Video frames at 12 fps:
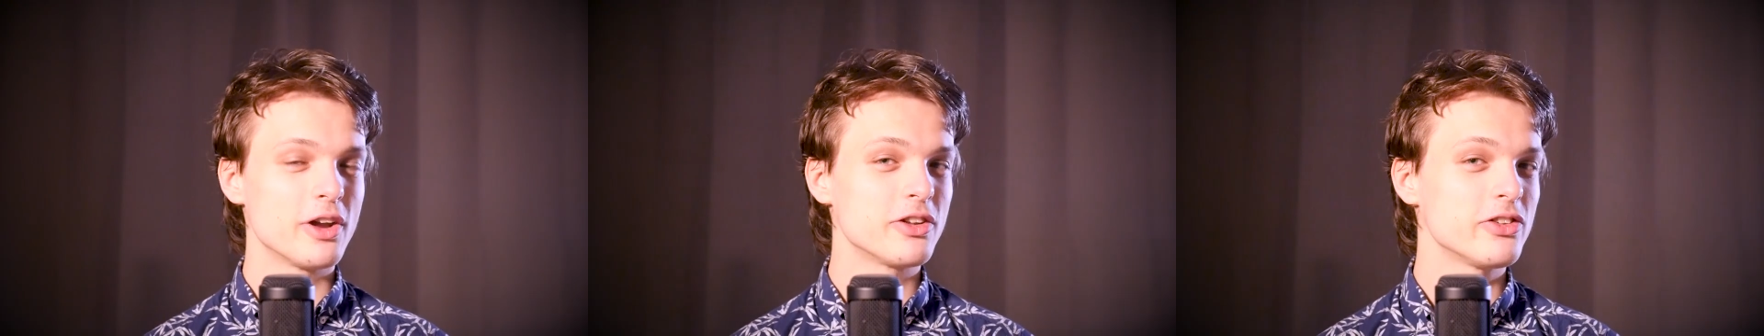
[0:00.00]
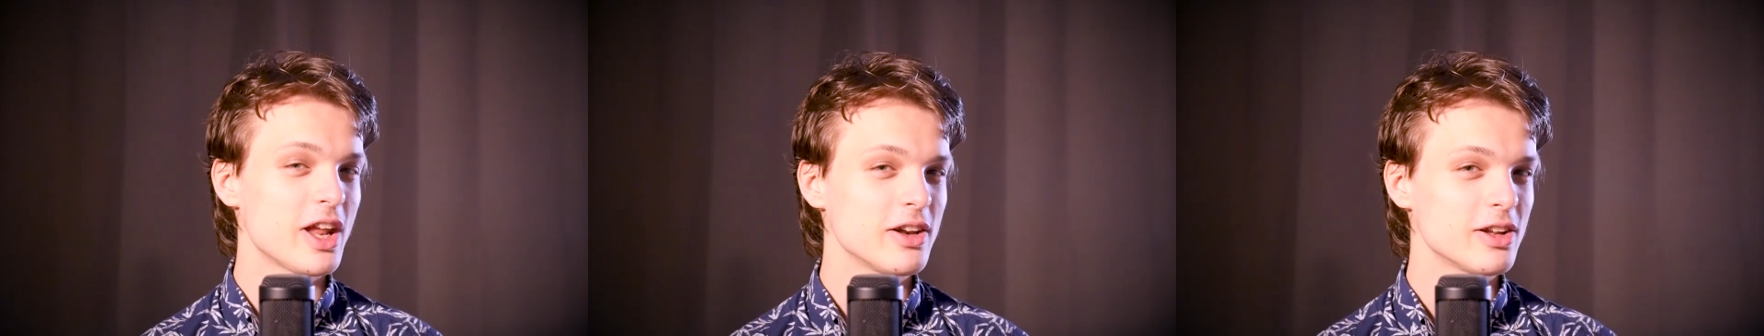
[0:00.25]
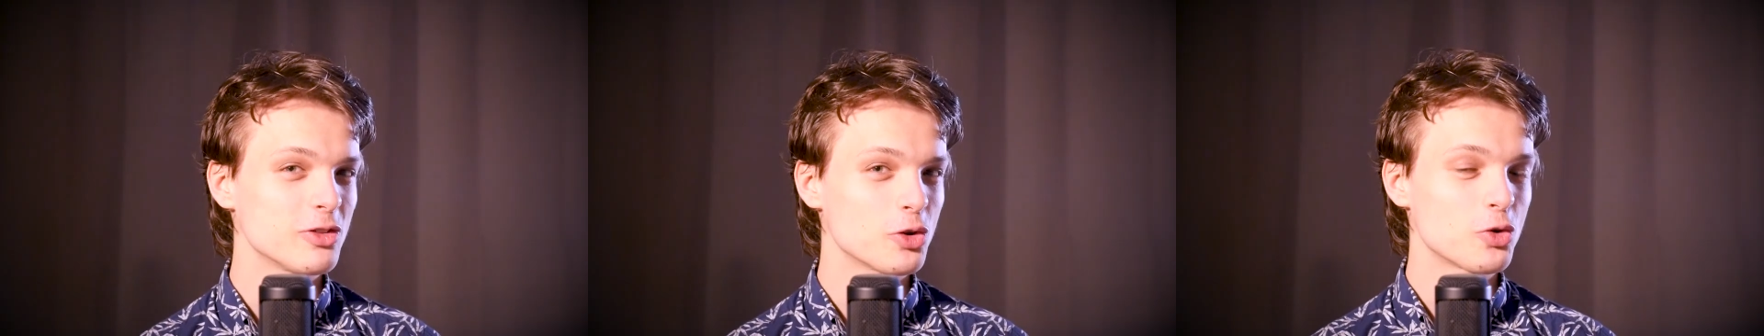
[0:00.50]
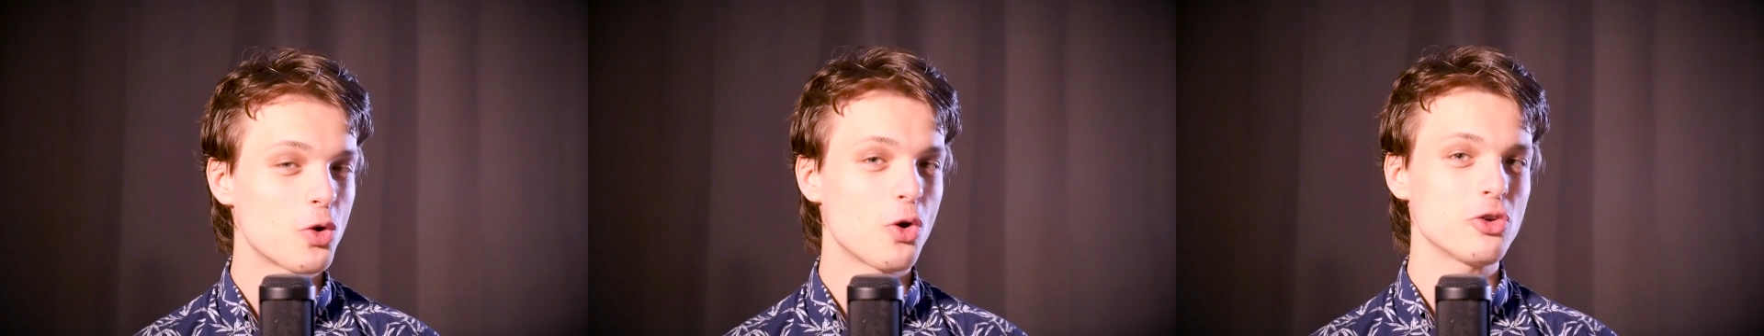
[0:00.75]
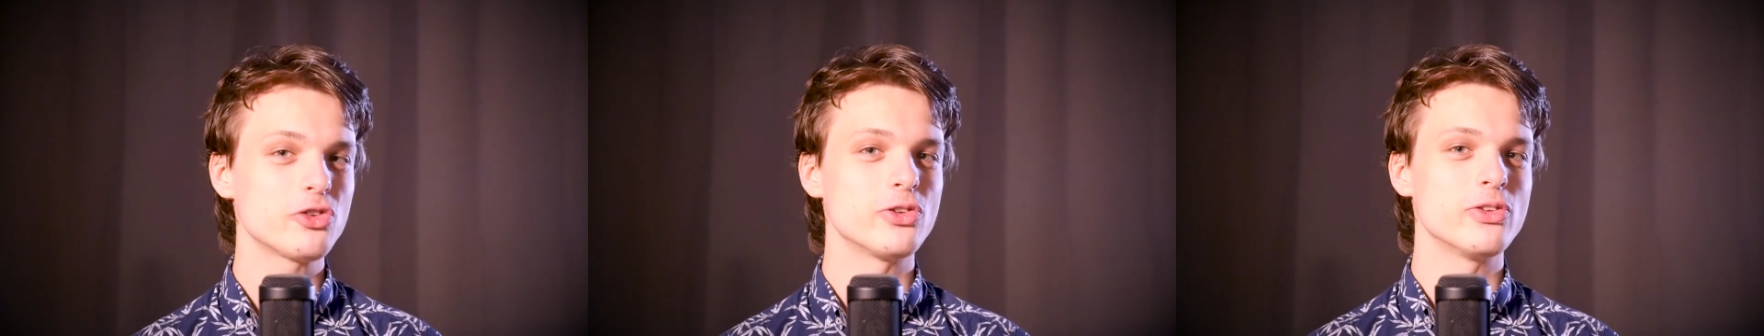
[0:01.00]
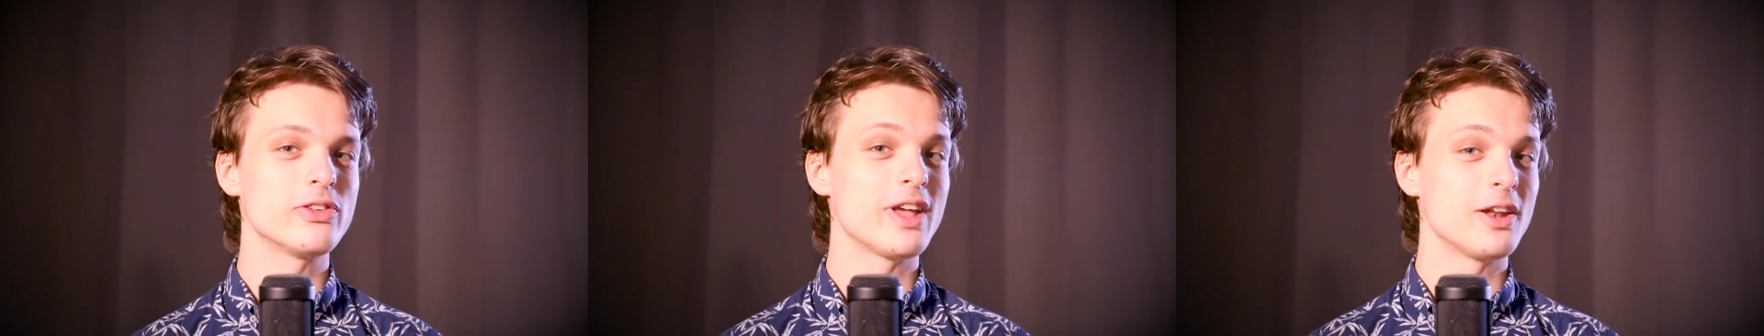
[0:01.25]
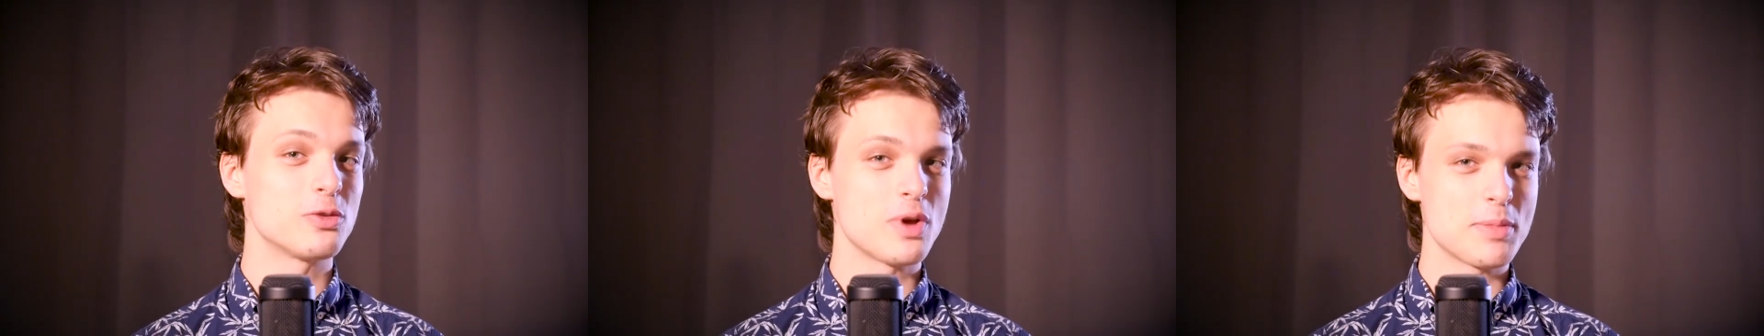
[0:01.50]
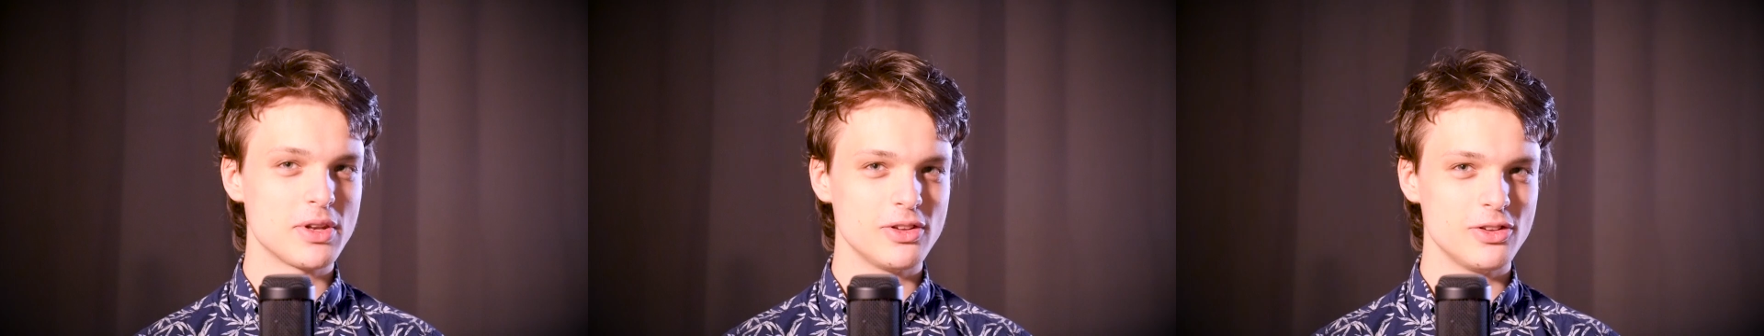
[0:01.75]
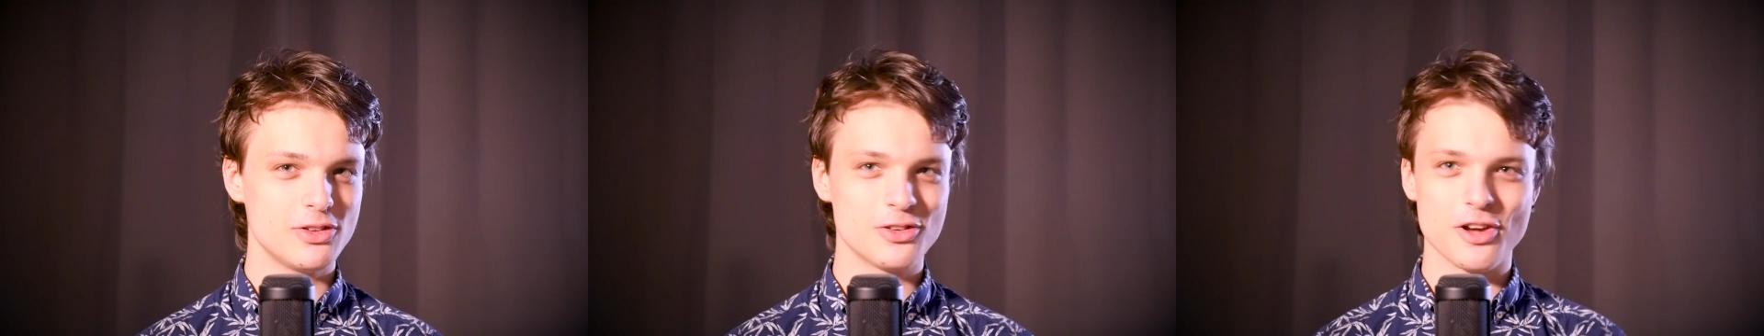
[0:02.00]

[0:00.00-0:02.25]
understanding the causes and remedies